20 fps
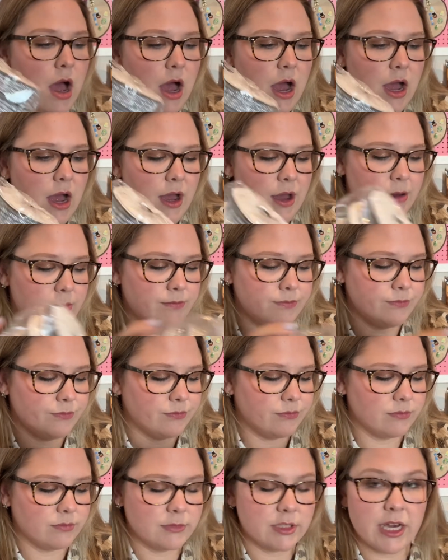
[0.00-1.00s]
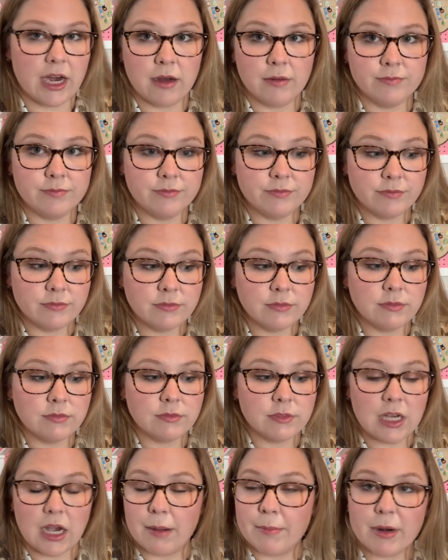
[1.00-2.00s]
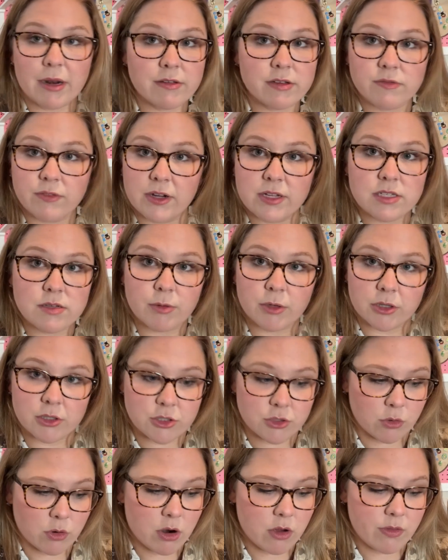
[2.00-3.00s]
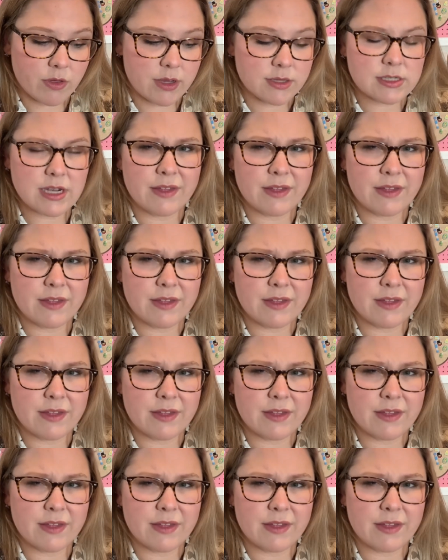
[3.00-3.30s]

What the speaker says: yeah, I'm going to have to find somewhere to store all this.